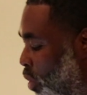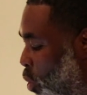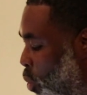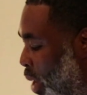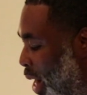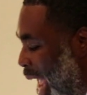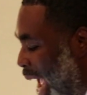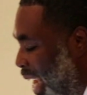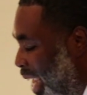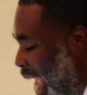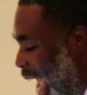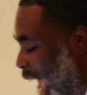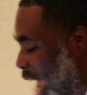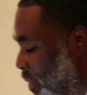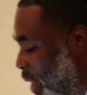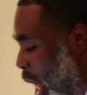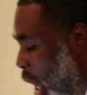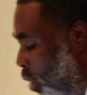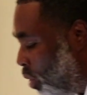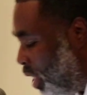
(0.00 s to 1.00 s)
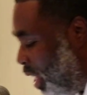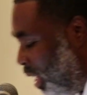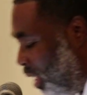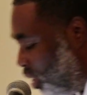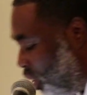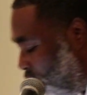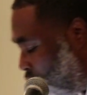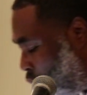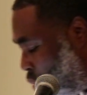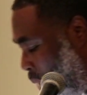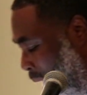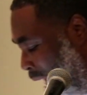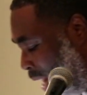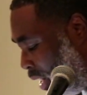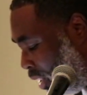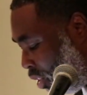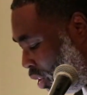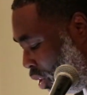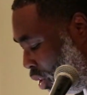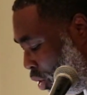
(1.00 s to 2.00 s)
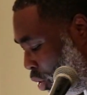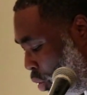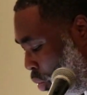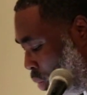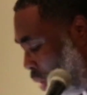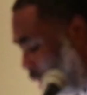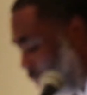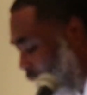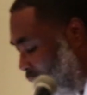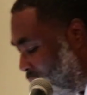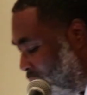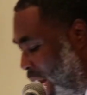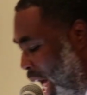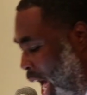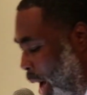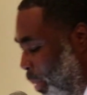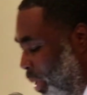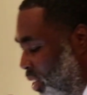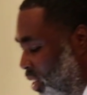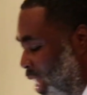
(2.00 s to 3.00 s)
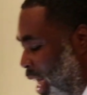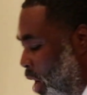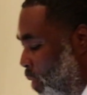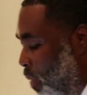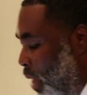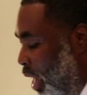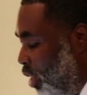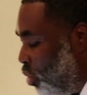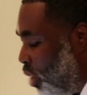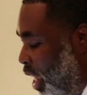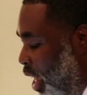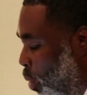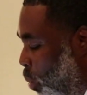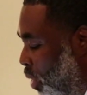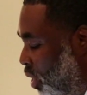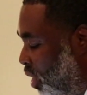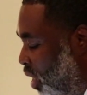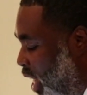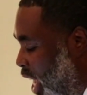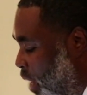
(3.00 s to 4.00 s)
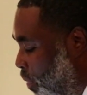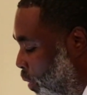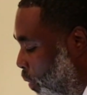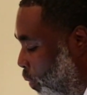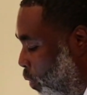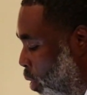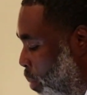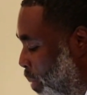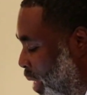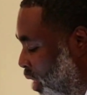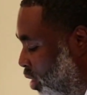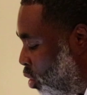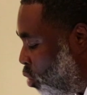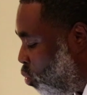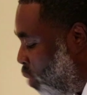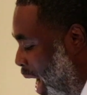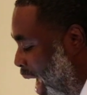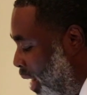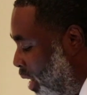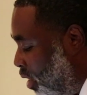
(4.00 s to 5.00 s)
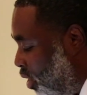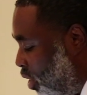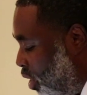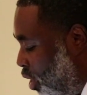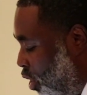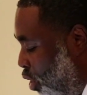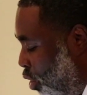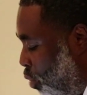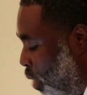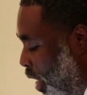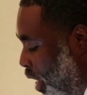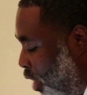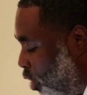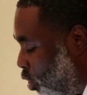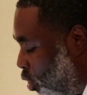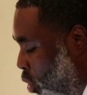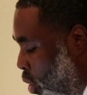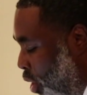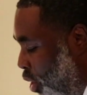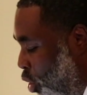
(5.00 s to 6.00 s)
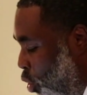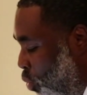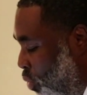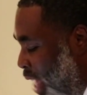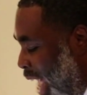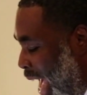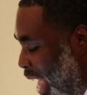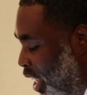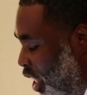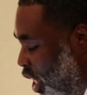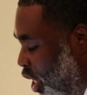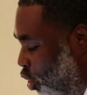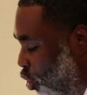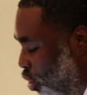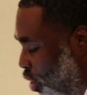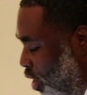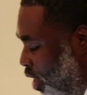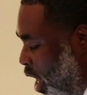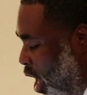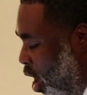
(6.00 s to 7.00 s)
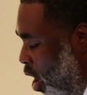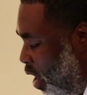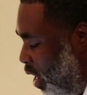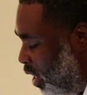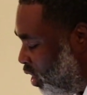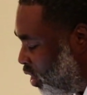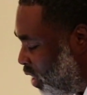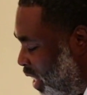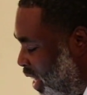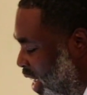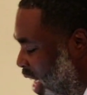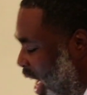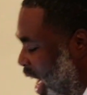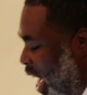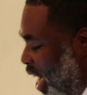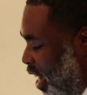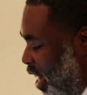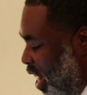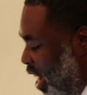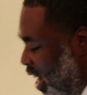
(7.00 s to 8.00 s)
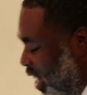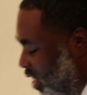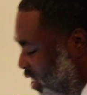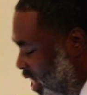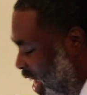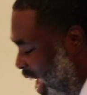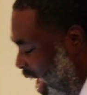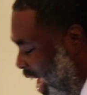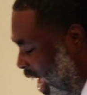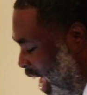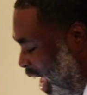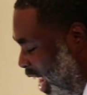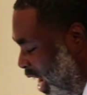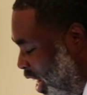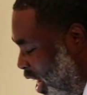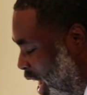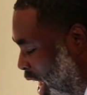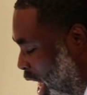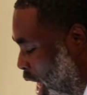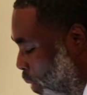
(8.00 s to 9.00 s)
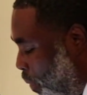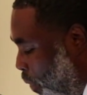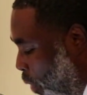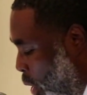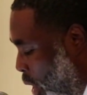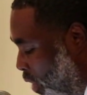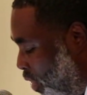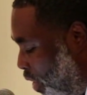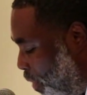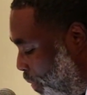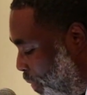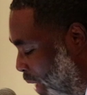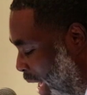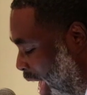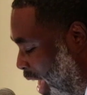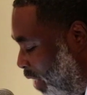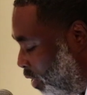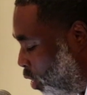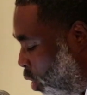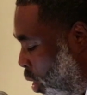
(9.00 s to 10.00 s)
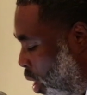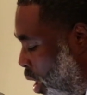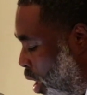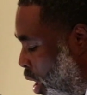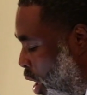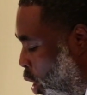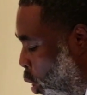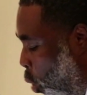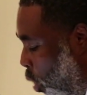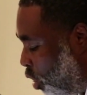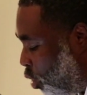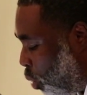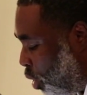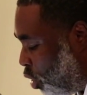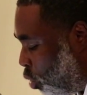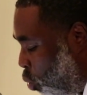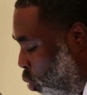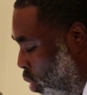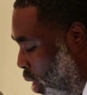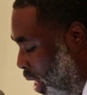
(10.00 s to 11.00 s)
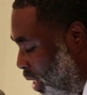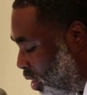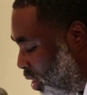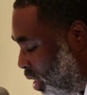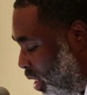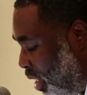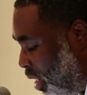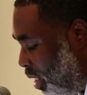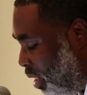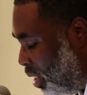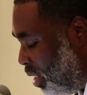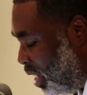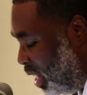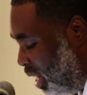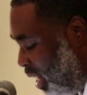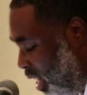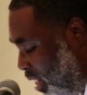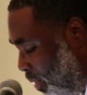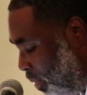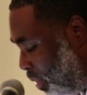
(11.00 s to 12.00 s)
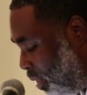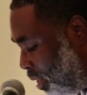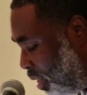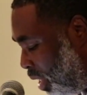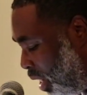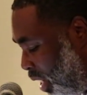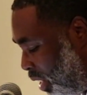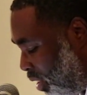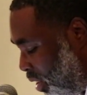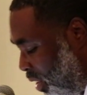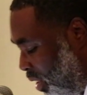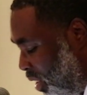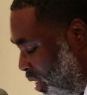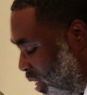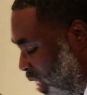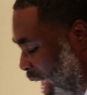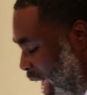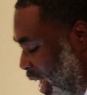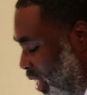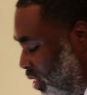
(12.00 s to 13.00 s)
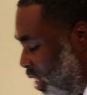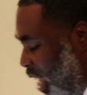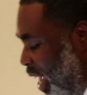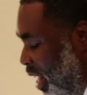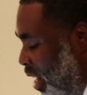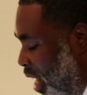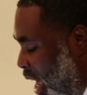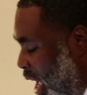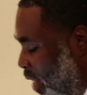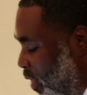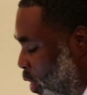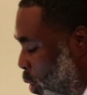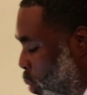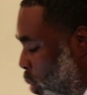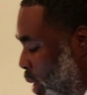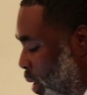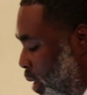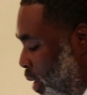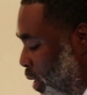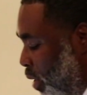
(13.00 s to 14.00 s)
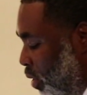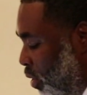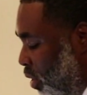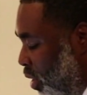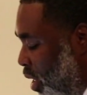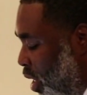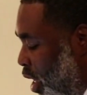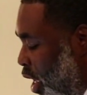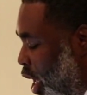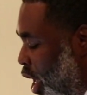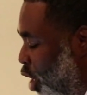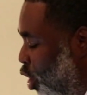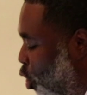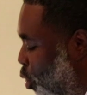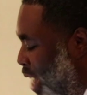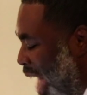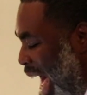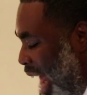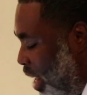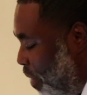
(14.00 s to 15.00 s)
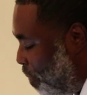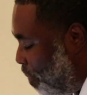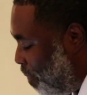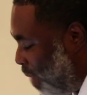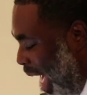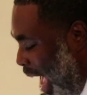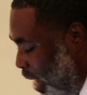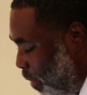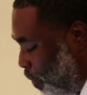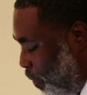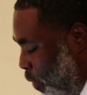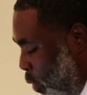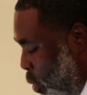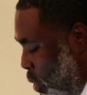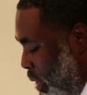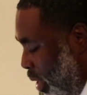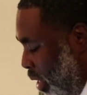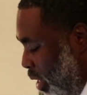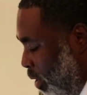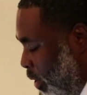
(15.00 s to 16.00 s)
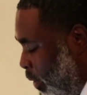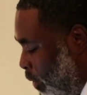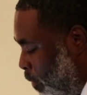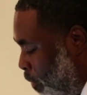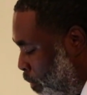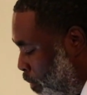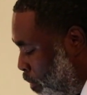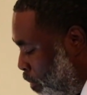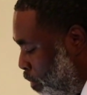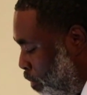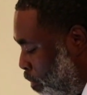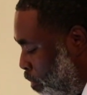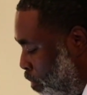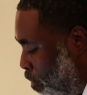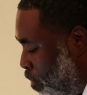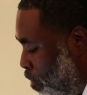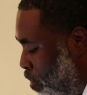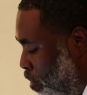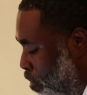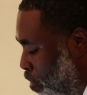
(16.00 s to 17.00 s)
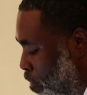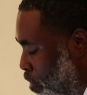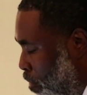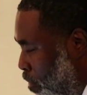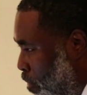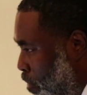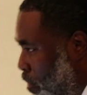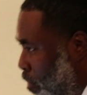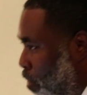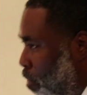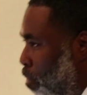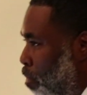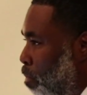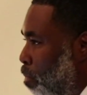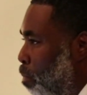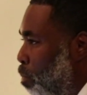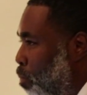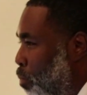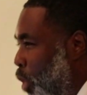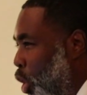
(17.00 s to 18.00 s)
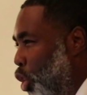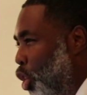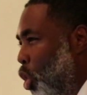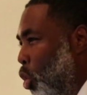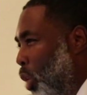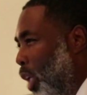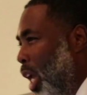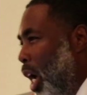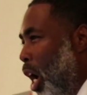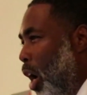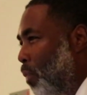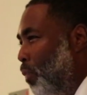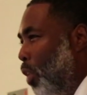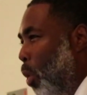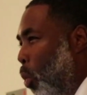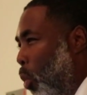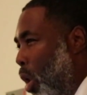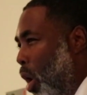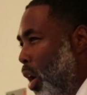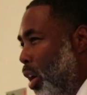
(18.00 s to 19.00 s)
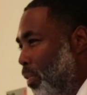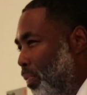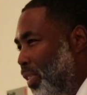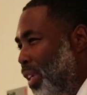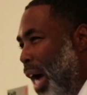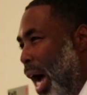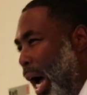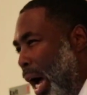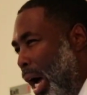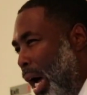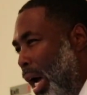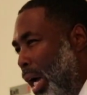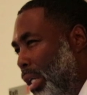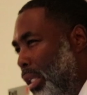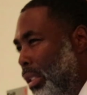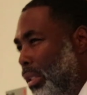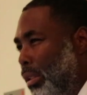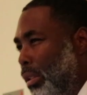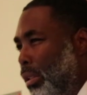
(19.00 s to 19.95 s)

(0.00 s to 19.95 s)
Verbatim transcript: when I gave all diligence to write unto you of the common salvation, it was needful for me to write unto you and exhort you that ye should earnestly contend for the faith which was once delivered unto the saints. In other words, you got to fight for it. Do you love the Word of God